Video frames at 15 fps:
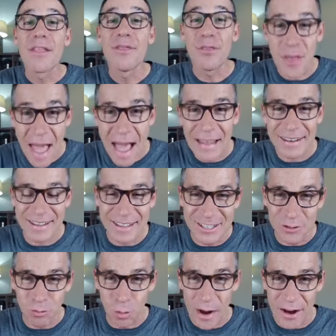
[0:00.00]
That
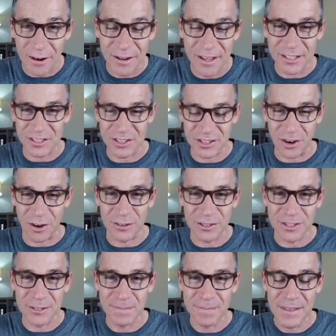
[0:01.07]
is where it
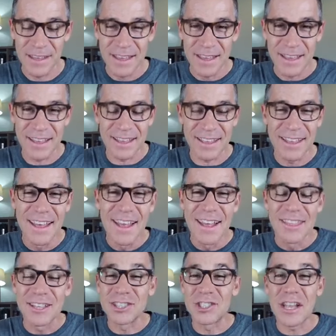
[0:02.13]
starts.
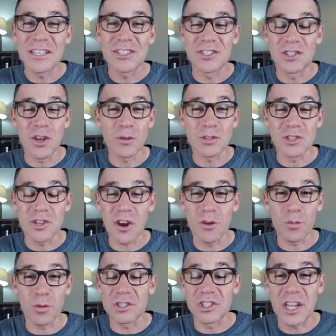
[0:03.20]
The changes don't
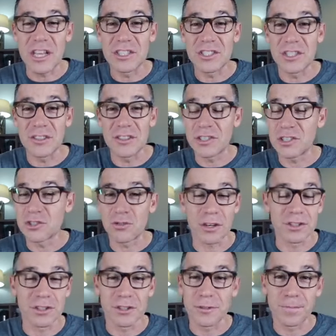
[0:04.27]
start with changing the
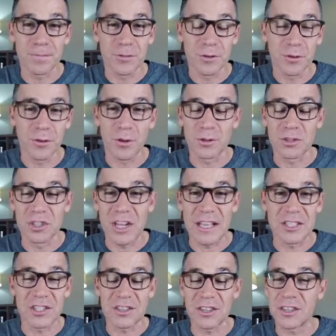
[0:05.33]
structure or
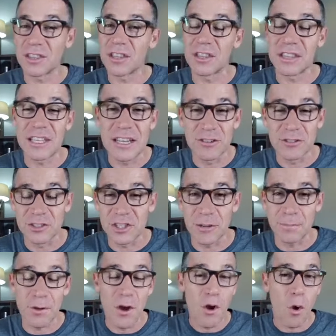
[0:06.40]
changing the
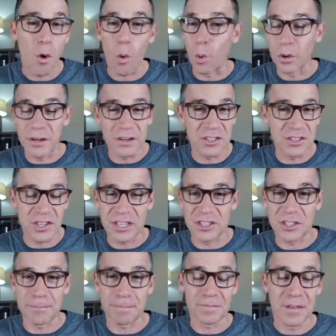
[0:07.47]
leadership
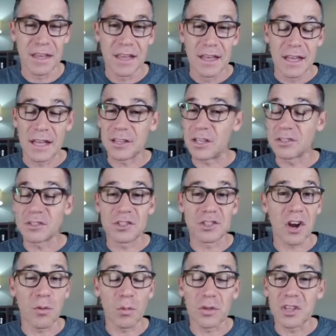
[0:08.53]
organization. It doesn't
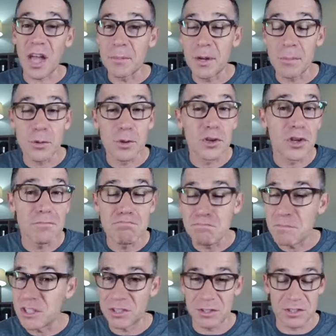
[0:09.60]
start with coming up with a good
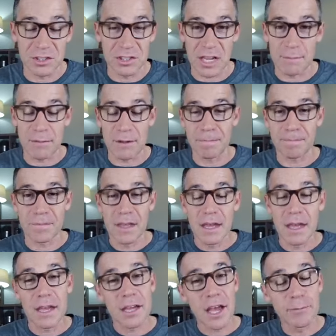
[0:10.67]
mission statement.
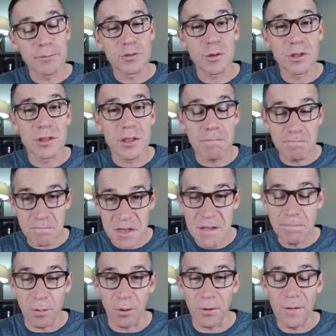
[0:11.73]
It comes with the
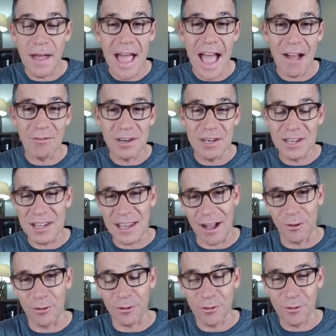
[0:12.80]
people having an
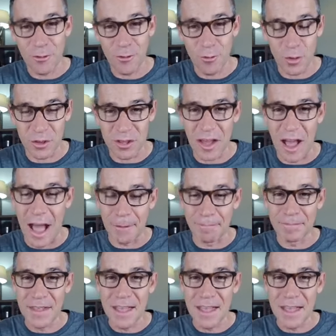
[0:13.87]
encounter with God,